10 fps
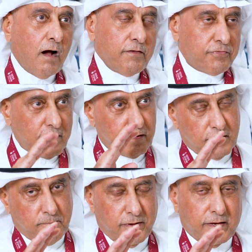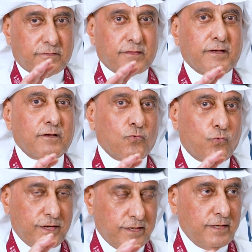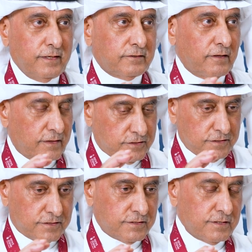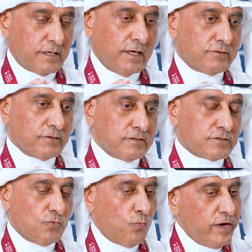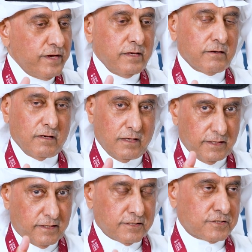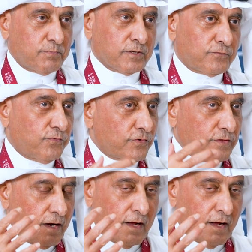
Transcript: I think the big thing we need in the GCC countries, we really desperate for the